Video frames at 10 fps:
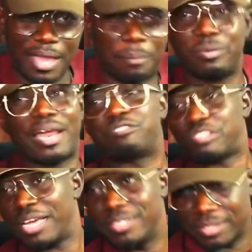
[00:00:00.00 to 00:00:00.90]
There are people
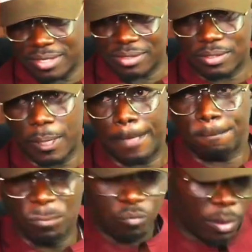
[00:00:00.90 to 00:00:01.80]
that have tried these things.
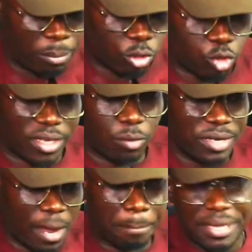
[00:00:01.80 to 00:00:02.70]
But
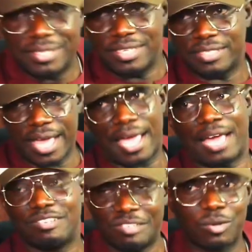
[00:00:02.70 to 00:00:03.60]
okay, we now pick this
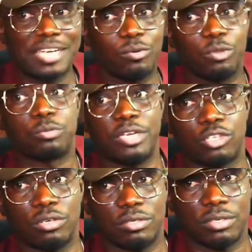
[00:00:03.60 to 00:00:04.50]
guy. And the reason why I didn't want to
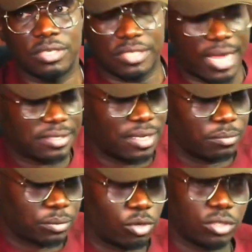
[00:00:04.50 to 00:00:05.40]
mention this guy's
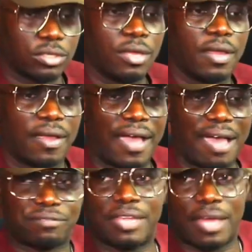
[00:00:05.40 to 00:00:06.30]
name is because
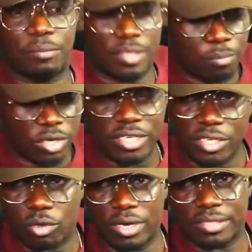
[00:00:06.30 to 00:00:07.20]
after that, the
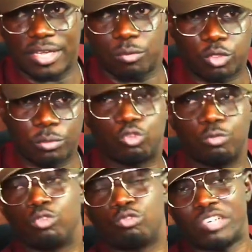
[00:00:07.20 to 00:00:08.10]
money he collected was
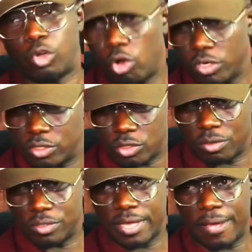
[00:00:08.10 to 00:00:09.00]
supposed to be to record
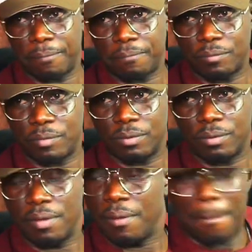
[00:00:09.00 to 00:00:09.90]
songs, yeah?
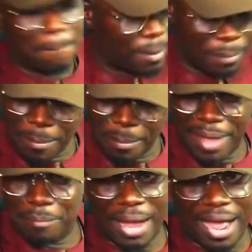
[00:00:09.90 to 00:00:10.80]
Baba
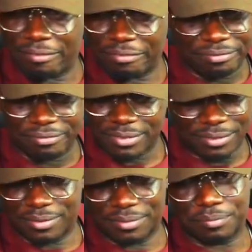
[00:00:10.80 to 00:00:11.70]
buy bath.
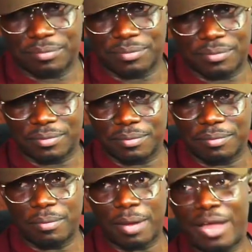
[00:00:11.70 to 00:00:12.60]

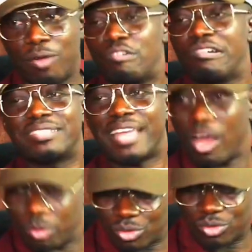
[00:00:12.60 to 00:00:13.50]
Baba go
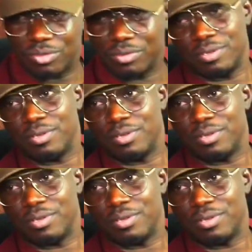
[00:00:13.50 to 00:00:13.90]
rent house.